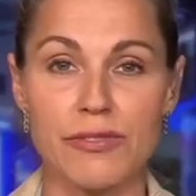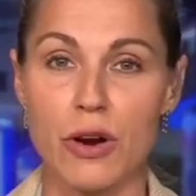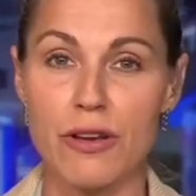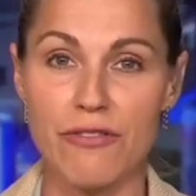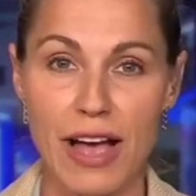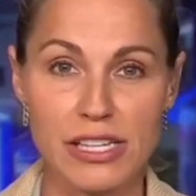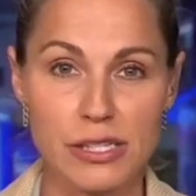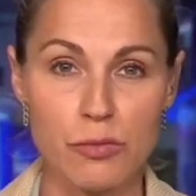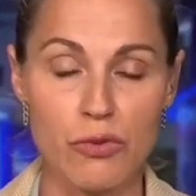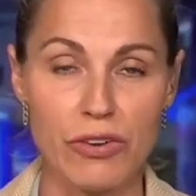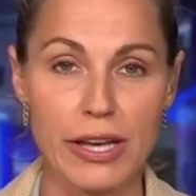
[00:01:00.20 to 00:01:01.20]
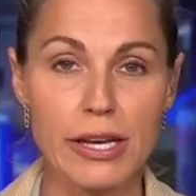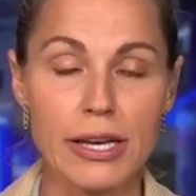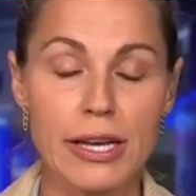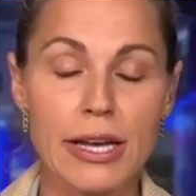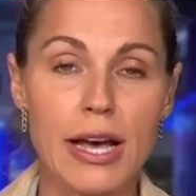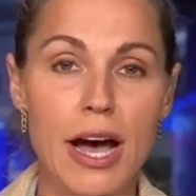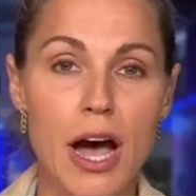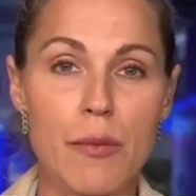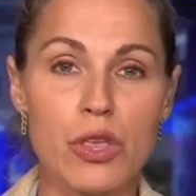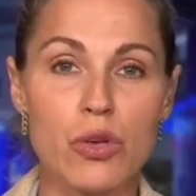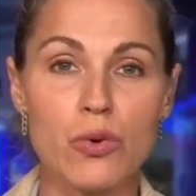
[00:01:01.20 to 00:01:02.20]
very fast moving.
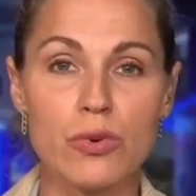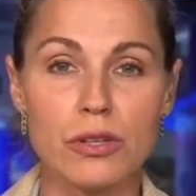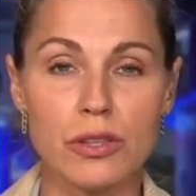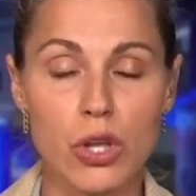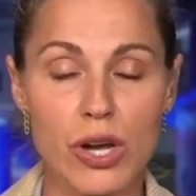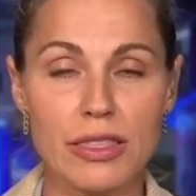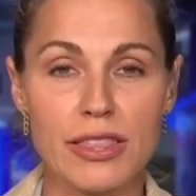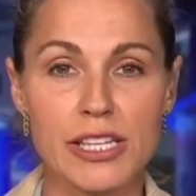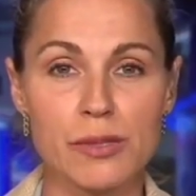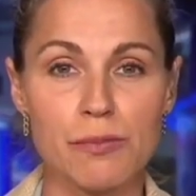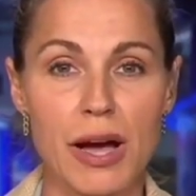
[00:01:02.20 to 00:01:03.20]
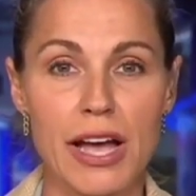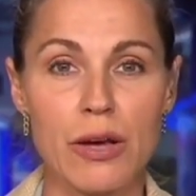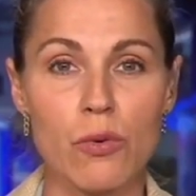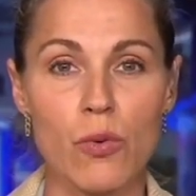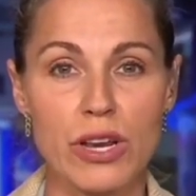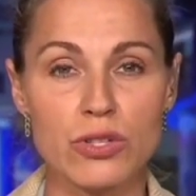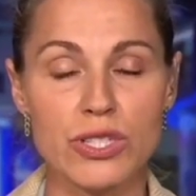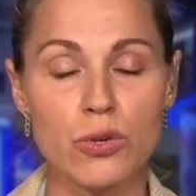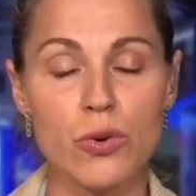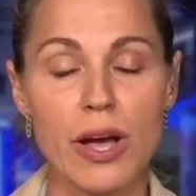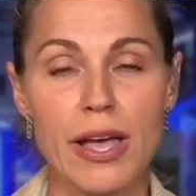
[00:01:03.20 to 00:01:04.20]
You look at this by when you
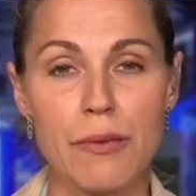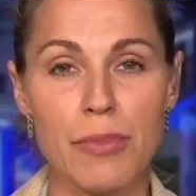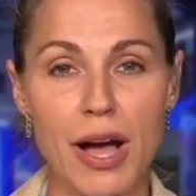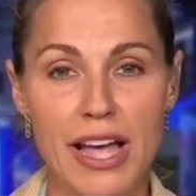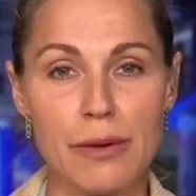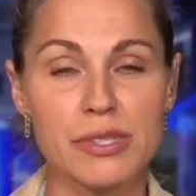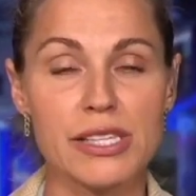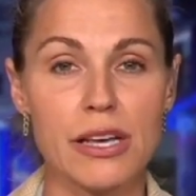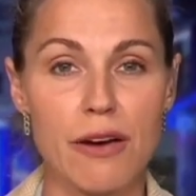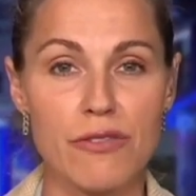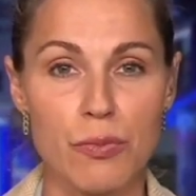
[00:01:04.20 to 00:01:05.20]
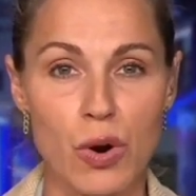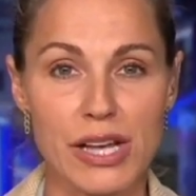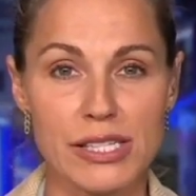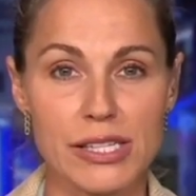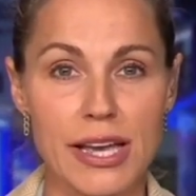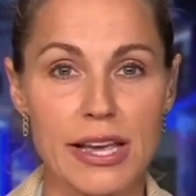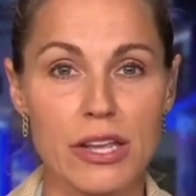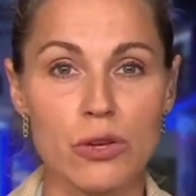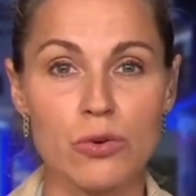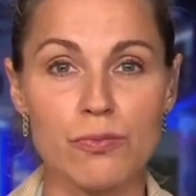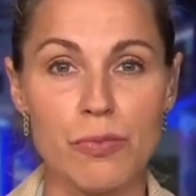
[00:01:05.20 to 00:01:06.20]
do a biopsy of the prostate,
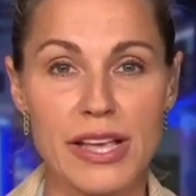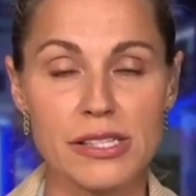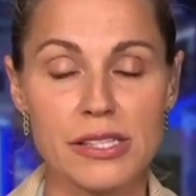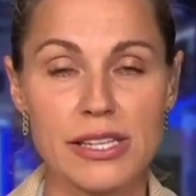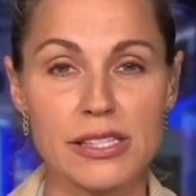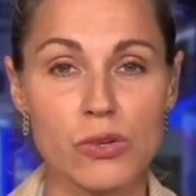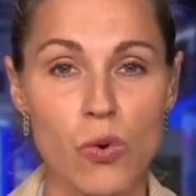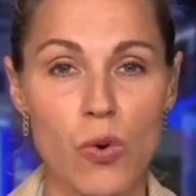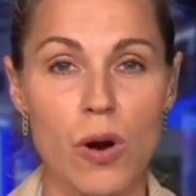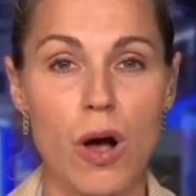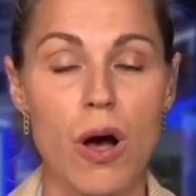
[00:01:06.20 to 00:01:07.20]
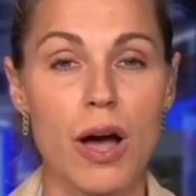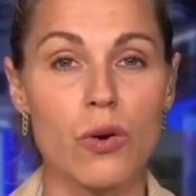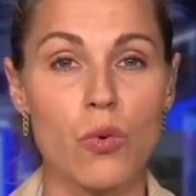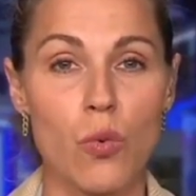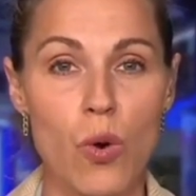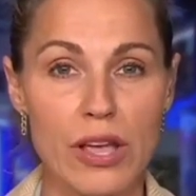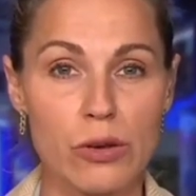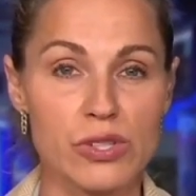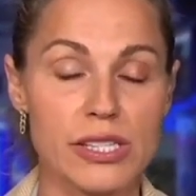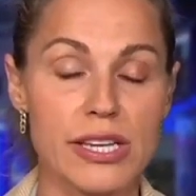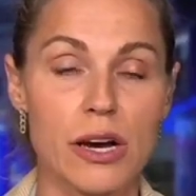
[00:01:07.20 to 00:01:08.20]
you base this score on what
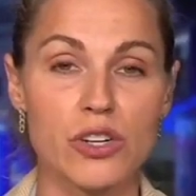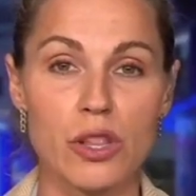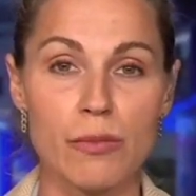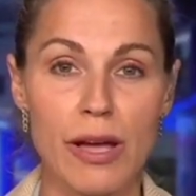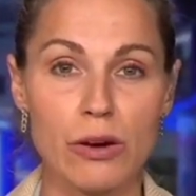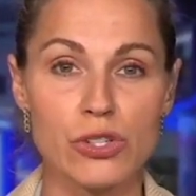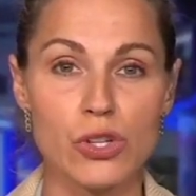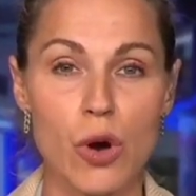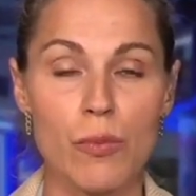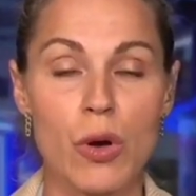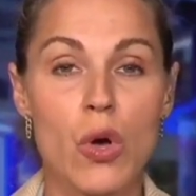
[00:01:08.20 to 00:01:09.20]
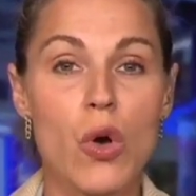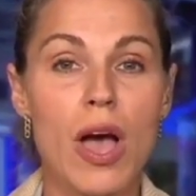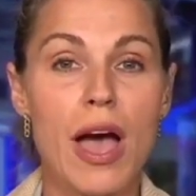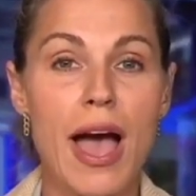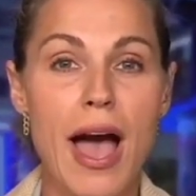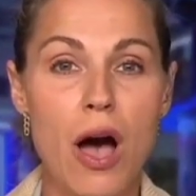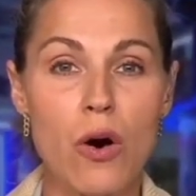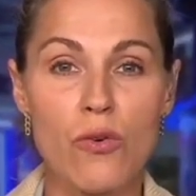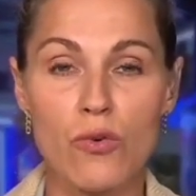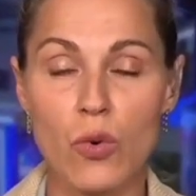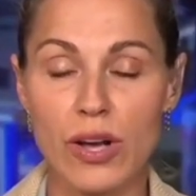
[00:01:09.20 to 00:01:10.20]
you see under the microscope,
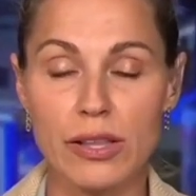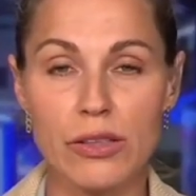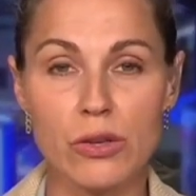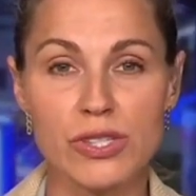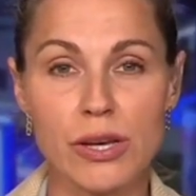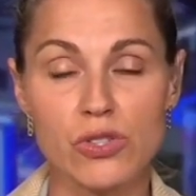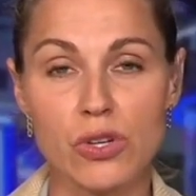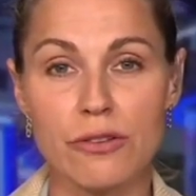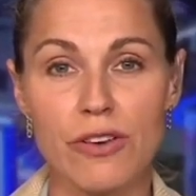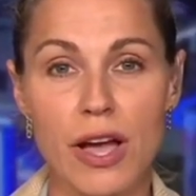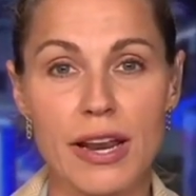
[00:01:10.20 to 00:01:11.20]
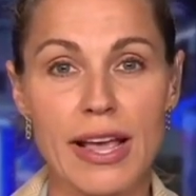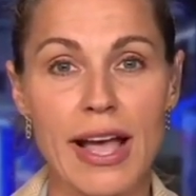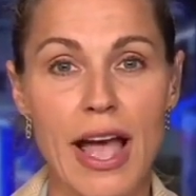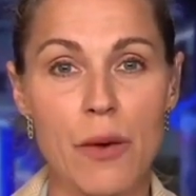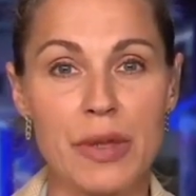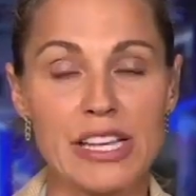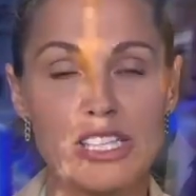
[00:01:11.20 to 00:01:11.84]
how quickly those cells are dividing, how many